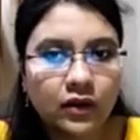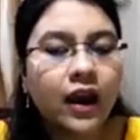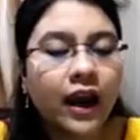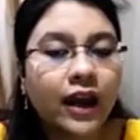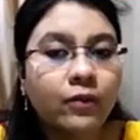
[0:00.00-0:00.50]

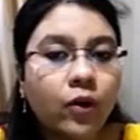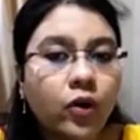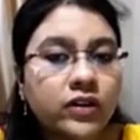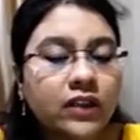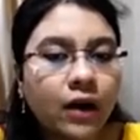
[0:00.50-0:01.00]
And
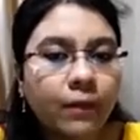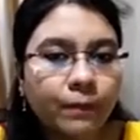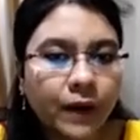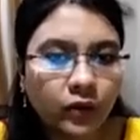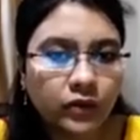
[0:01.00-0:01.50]
most
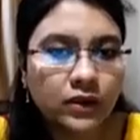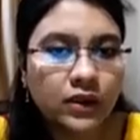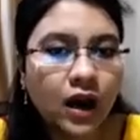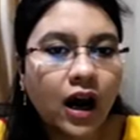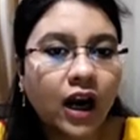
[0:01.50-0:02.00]
compounds
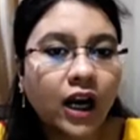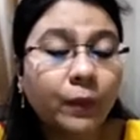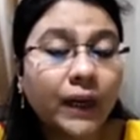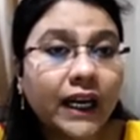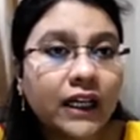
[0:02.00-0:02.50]
are
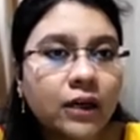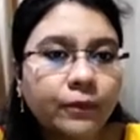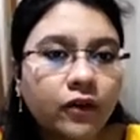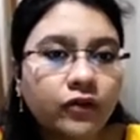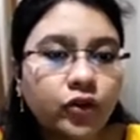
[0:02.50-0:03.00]
made up
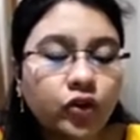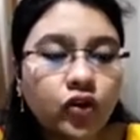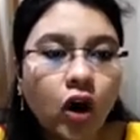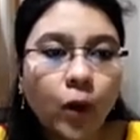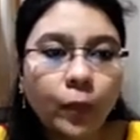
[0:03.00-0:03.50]
of two
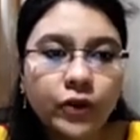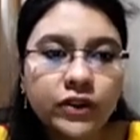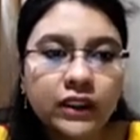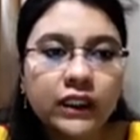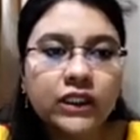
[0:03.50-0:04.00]

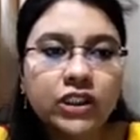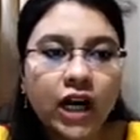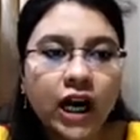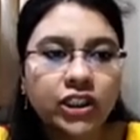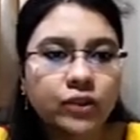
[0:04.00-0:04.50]
oppositely
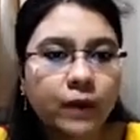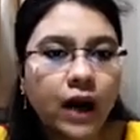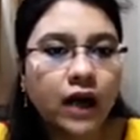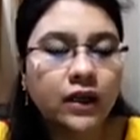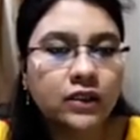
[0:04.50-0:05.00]
charged
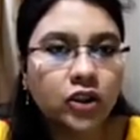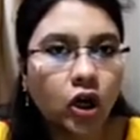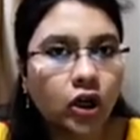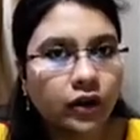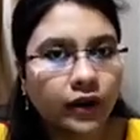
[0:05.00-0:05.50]
parts
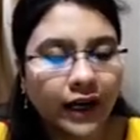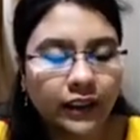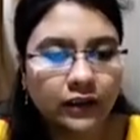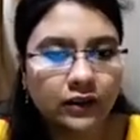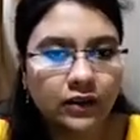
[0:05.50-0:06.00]
called
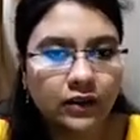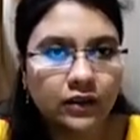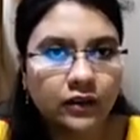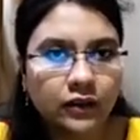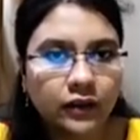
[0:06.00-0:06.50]
radicals.
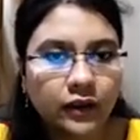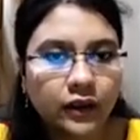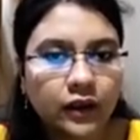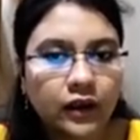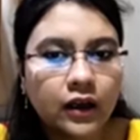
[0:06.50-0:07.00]

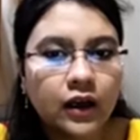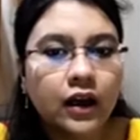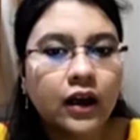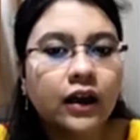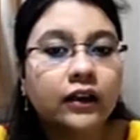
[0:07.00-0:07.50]

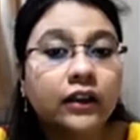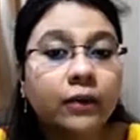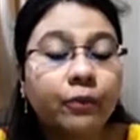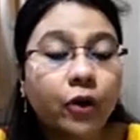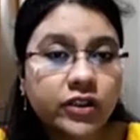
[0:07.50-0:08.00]
The
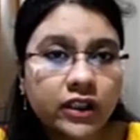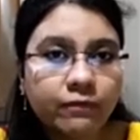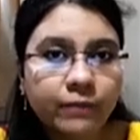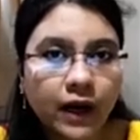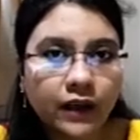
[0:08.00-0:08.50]
positive
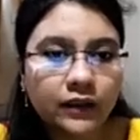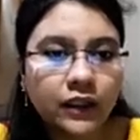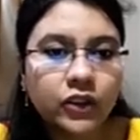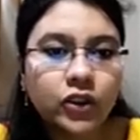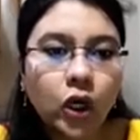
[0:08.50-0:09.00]
part
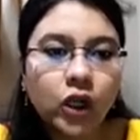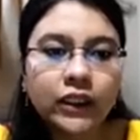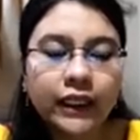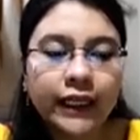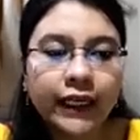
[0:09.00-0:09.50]
is called the
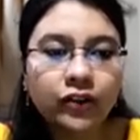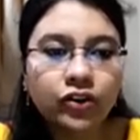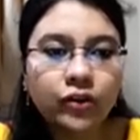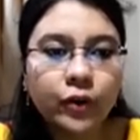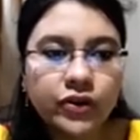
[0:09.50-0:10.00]

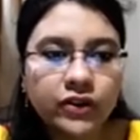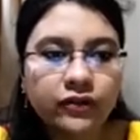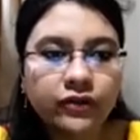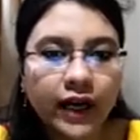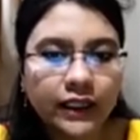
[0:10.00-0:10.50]
electropositive
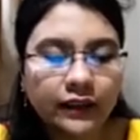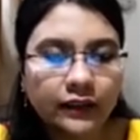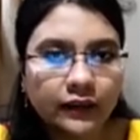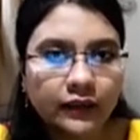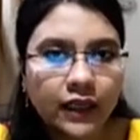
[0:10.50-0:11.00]

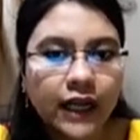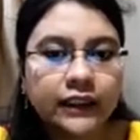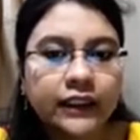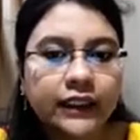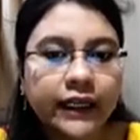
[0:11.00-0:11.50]
radical and
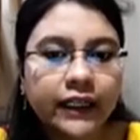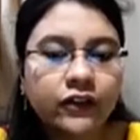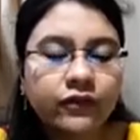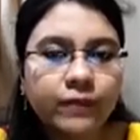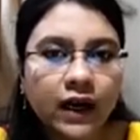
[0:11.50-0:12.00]
the negative
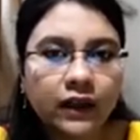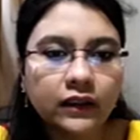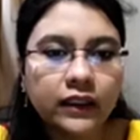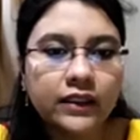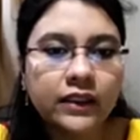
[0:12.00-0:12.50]
part
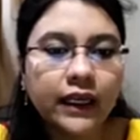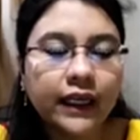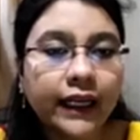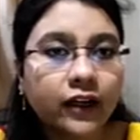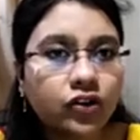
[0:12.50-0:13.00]
is the
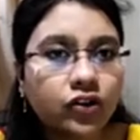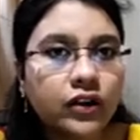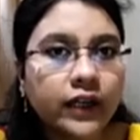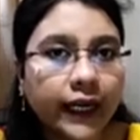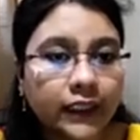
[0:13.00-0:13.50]

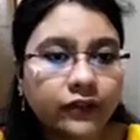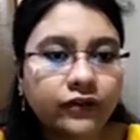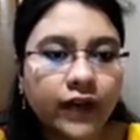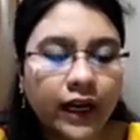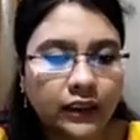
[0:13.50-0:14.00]
electronegative
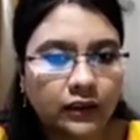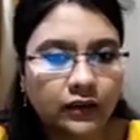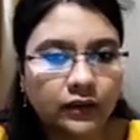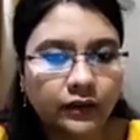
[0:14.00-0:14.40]
radical.